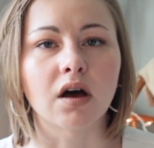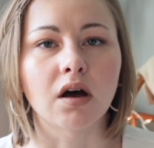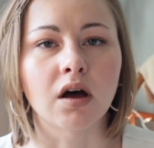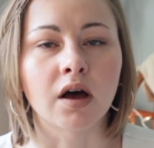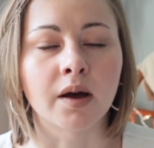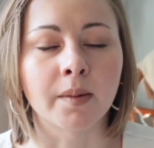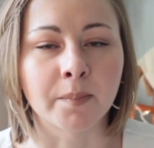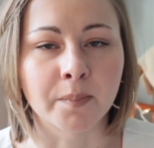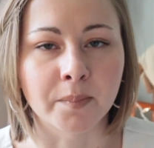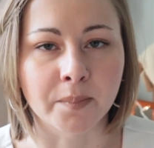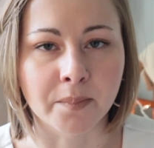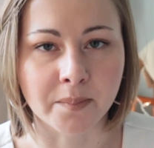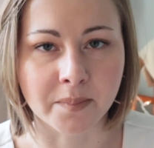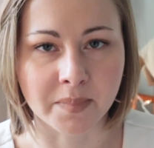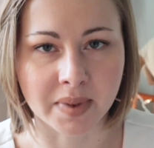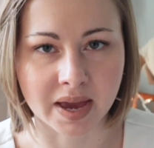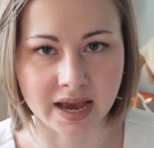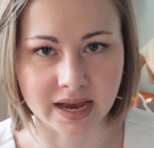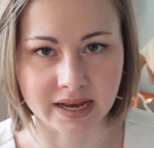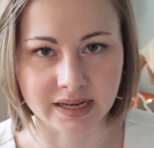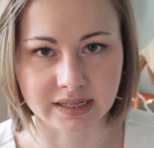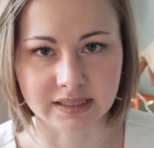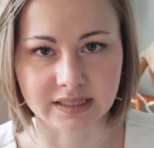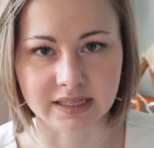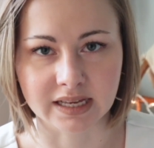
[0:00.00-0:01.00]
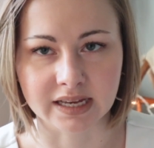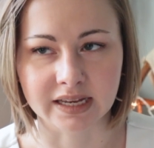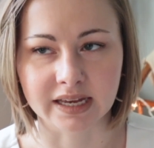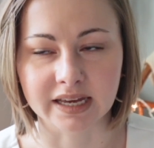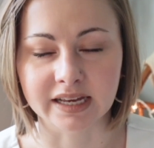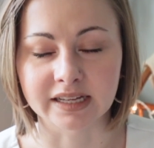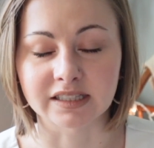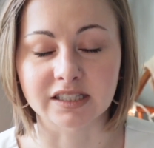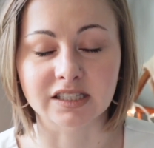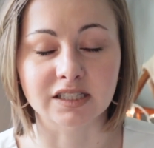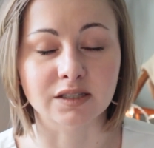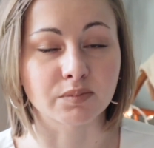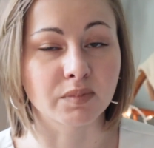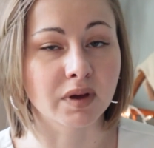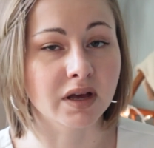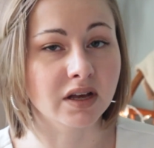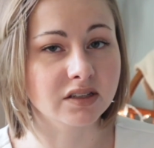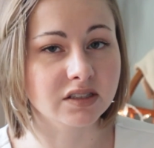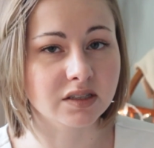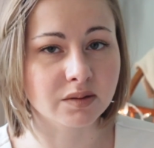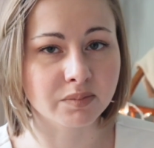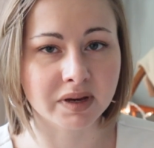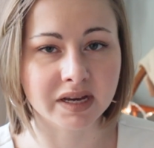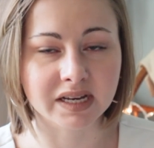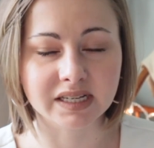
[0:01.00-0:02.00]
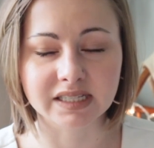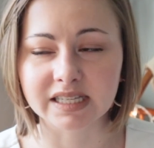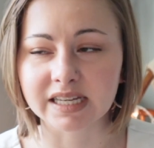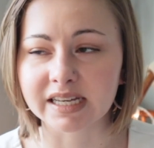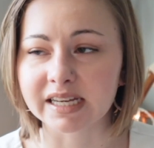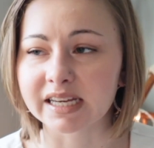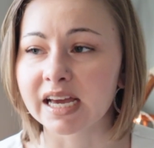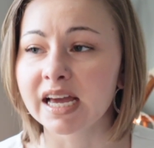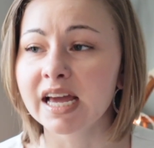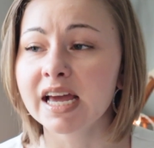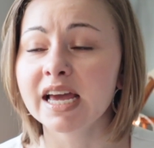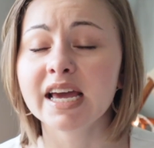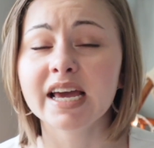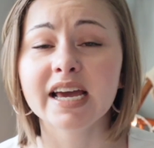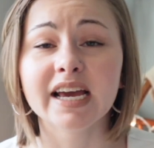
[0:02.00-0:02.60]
amazing. It smells amazing.